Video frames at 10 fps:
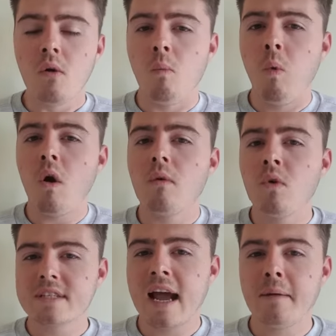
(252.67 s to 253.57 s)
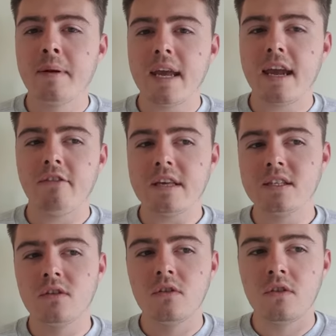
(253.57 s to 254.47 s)
What's happening here
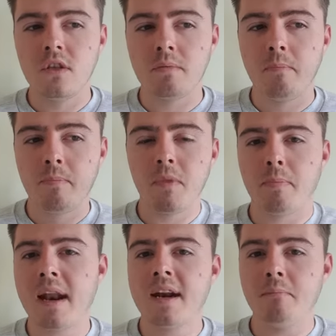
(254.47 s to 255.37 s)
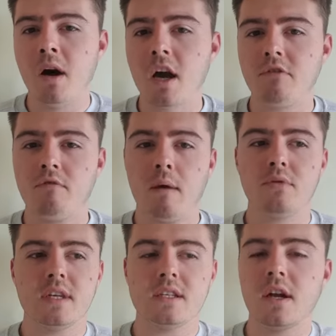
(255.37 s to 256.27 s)
is the planet Mercury
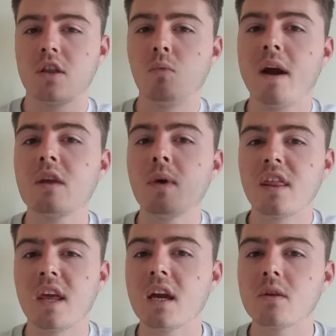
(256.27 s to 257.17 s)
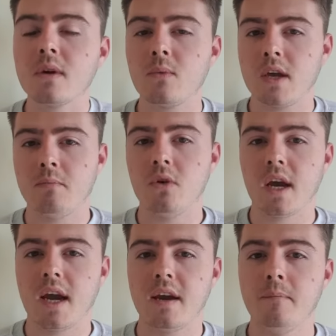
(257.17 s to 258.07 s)
represents like the way that we think and the way that we
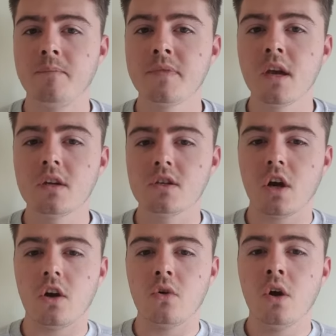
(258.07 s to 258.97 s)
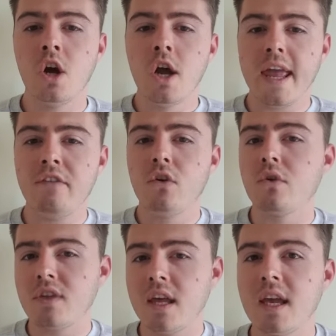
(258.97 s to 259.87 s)
communicate. So if
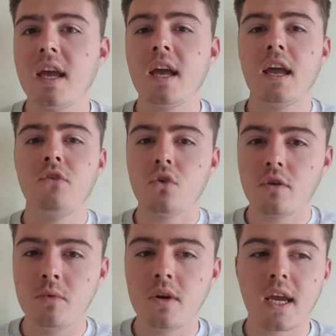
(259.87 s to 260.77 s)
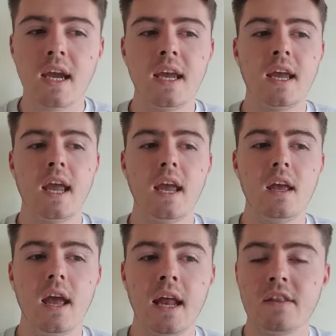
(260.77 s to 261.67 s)
you're thinking, if you're communicating,
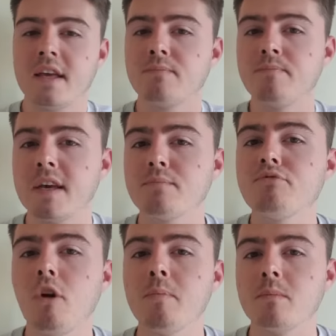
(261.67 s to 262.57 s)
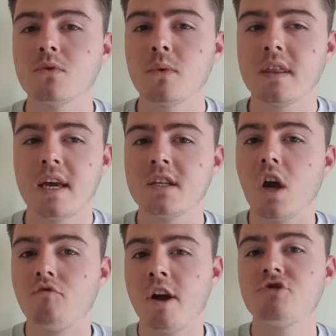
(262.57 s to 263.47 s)
and there's problems with this,
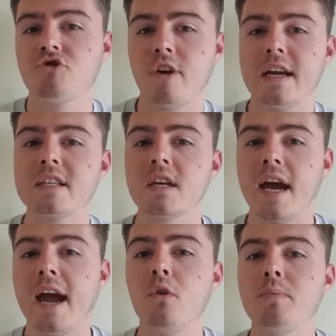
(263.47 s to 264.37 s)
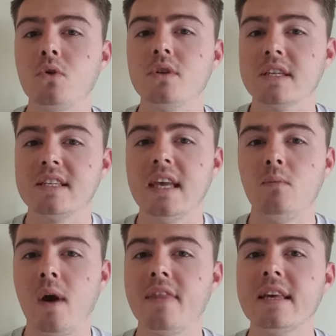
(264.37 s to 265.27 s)
a retrograde is going to help you to
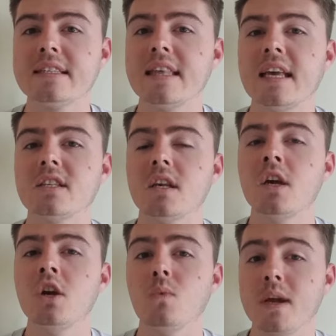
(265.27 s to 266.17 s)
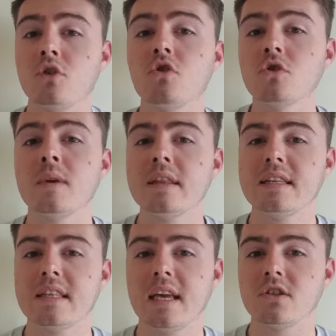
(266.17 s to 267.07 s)
see where these things, where you're not doing
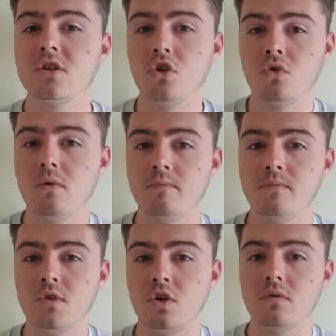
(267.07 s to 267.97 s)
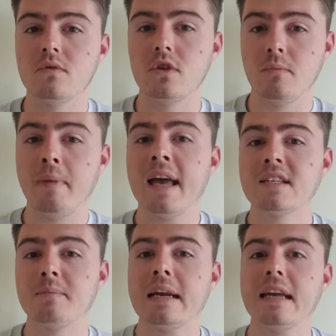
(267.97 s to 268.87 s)
these things to the
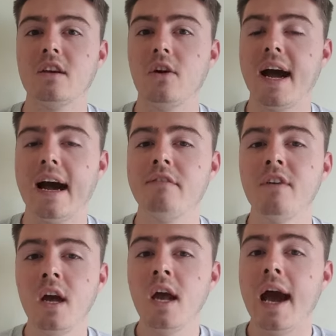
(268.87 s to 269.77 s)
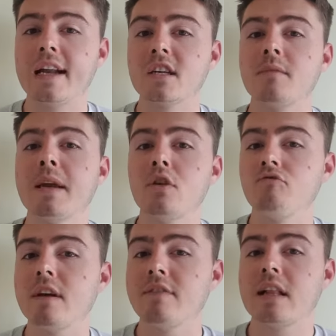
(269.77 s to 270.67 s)
best ability that you have, and it's going to make you
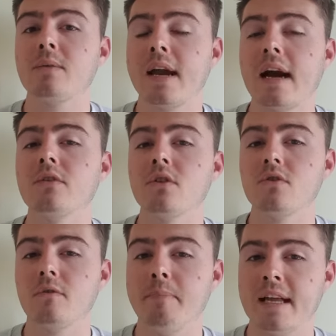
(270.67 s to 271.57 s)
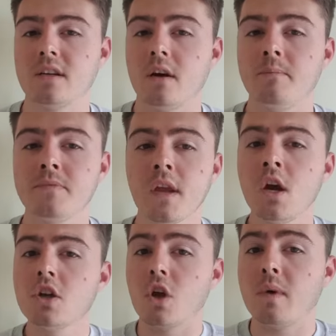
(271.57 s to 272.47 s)
reevaluate how you can do them better.
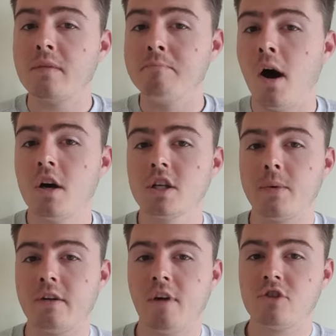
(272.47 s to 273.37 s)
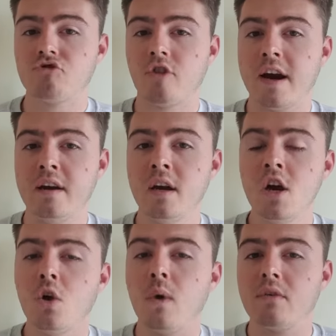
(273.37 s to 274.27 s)
So with Mars going retrograde,
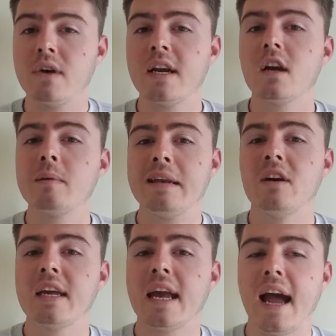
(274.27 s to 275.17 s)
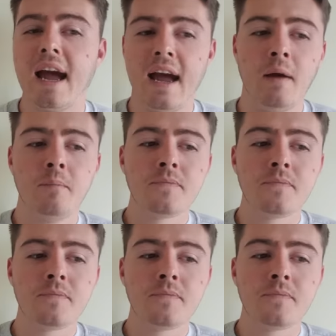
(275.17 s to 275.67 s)
we're really going to be looking at